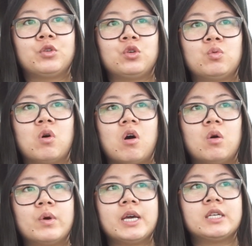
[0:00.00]
you will
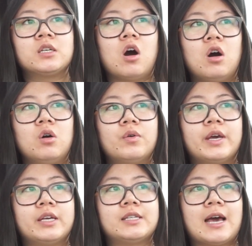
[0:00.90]
always
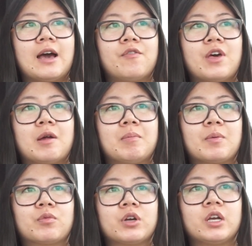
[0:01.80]
always have that
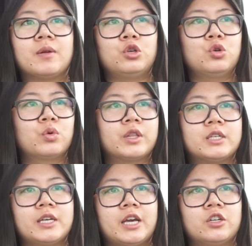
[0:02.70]
memory you were
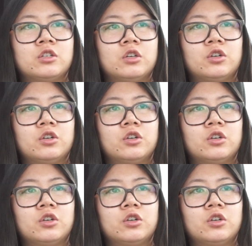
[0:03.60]
this age